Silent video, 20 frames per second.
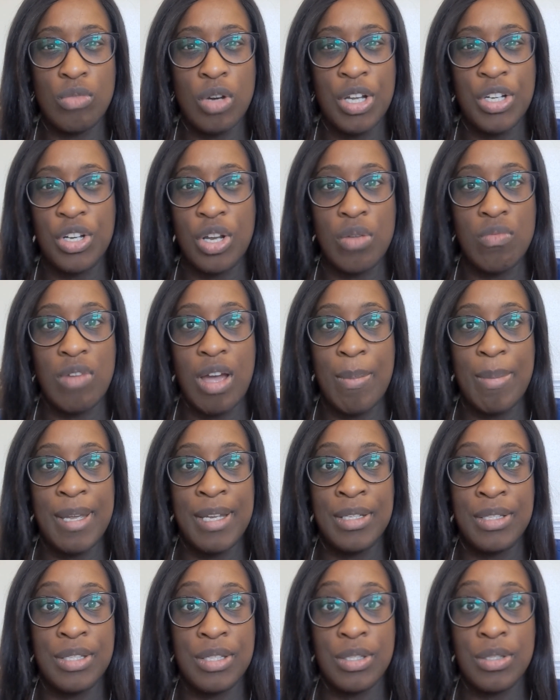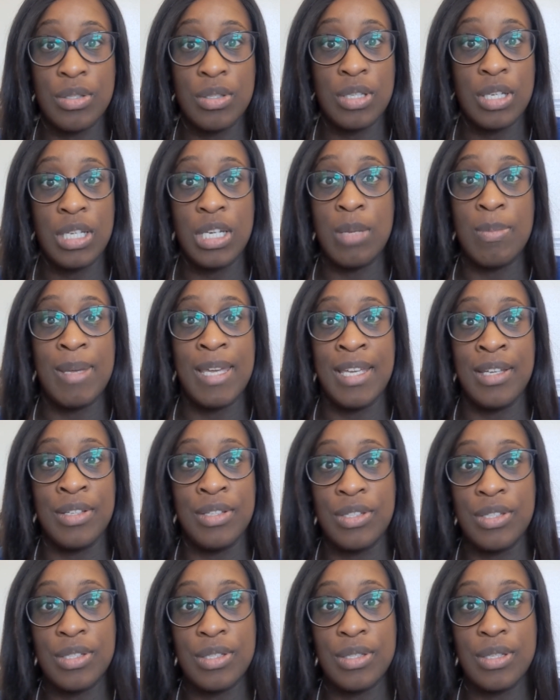I don't know, rabbits, guinea
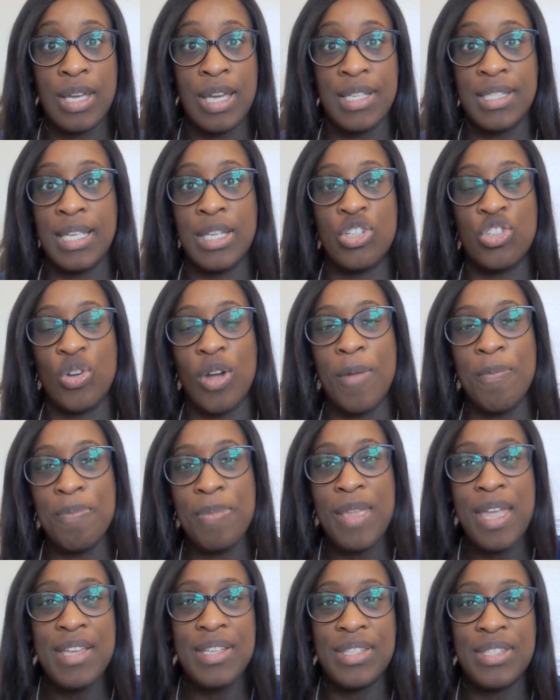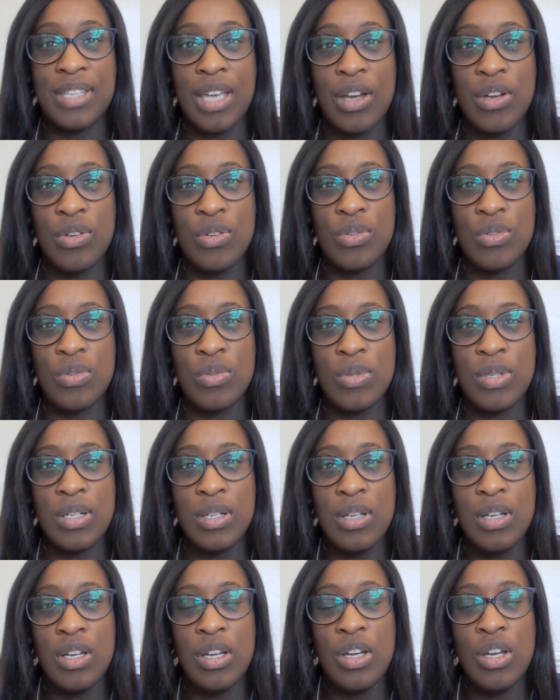pigs, etc. So
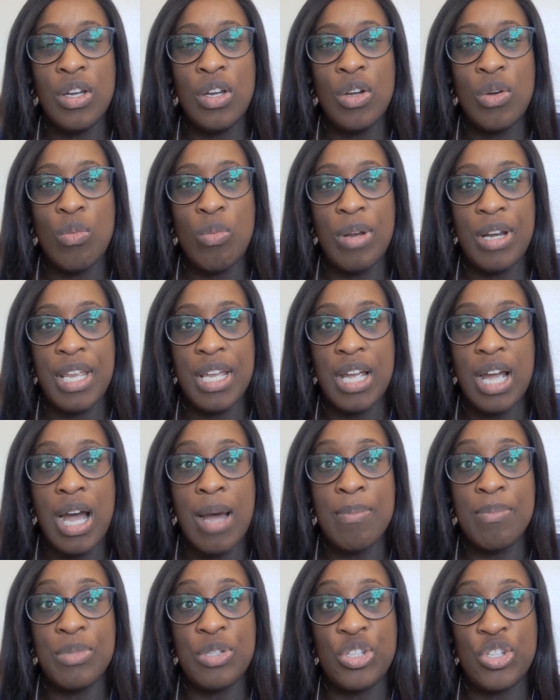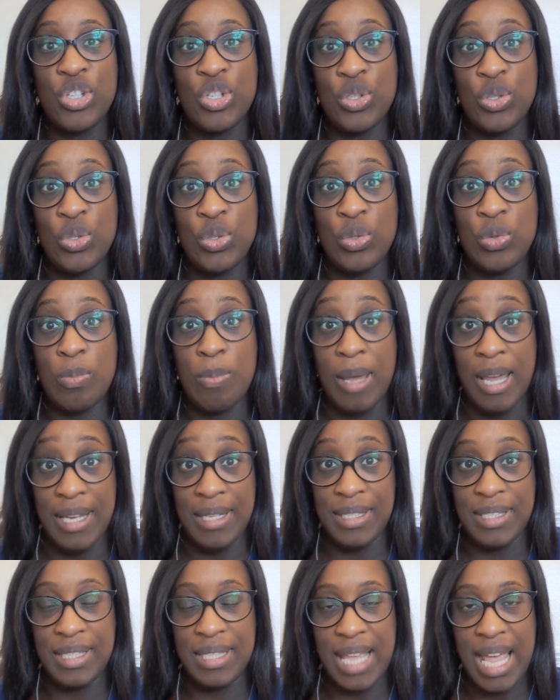when it comes to
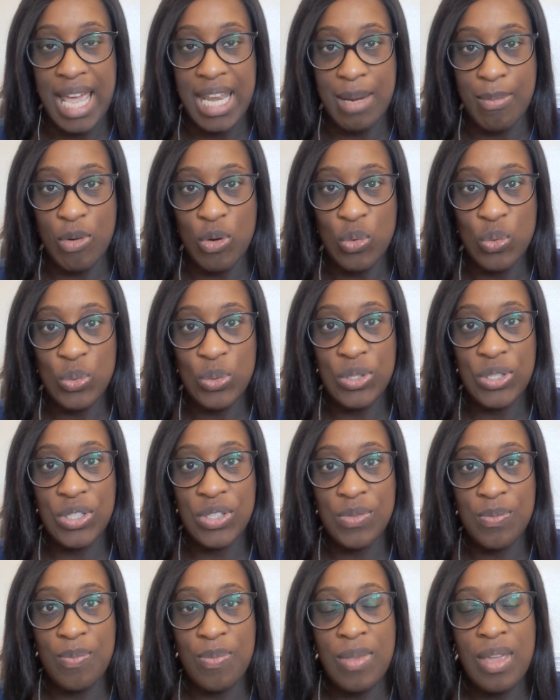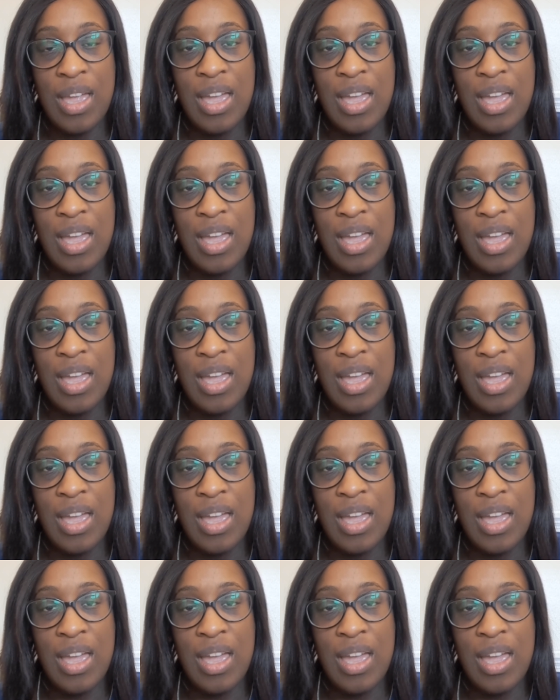pets and animals,